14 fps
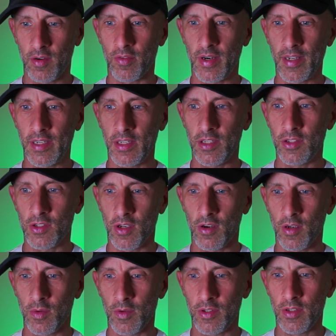range,
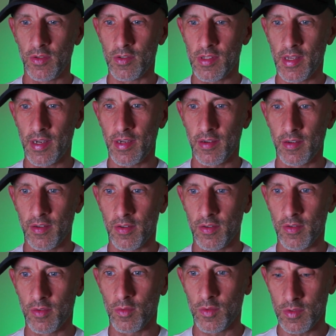I would use that.
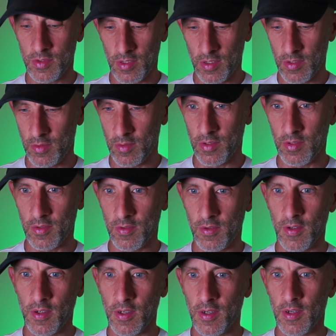Also,
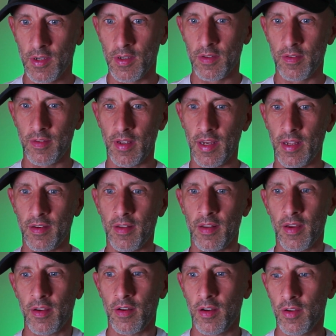Dan, their
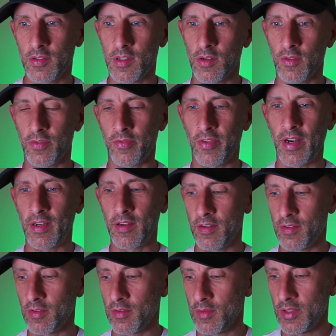close little friend,
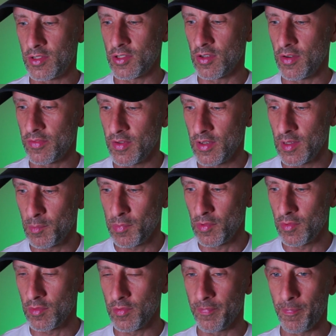which Afternick
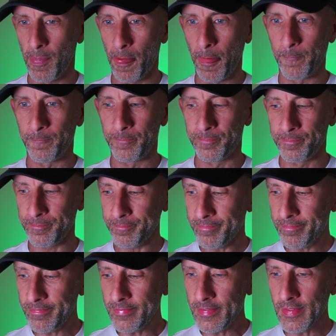bought,
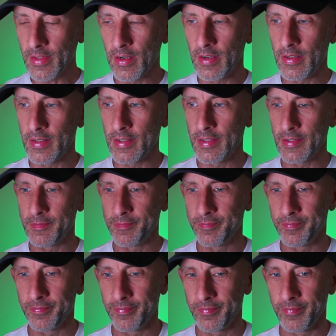
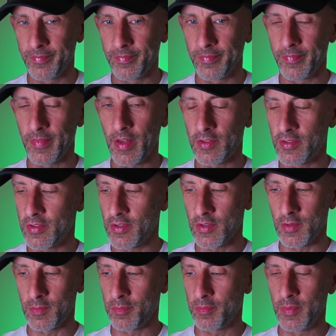I'd
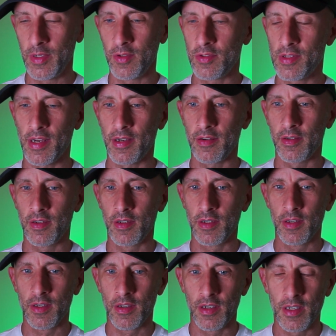still use that.
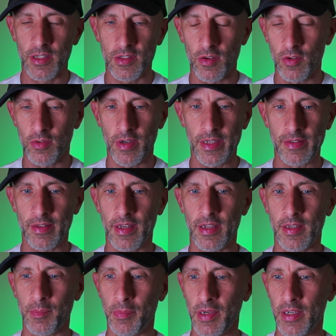It's got a great
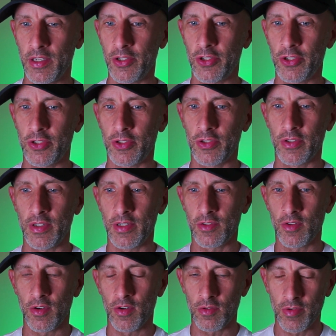landing page. It's
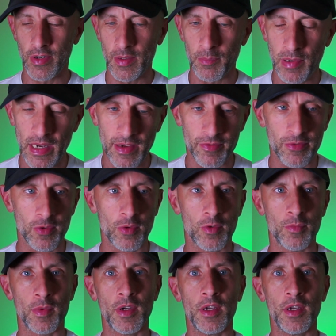got a great platform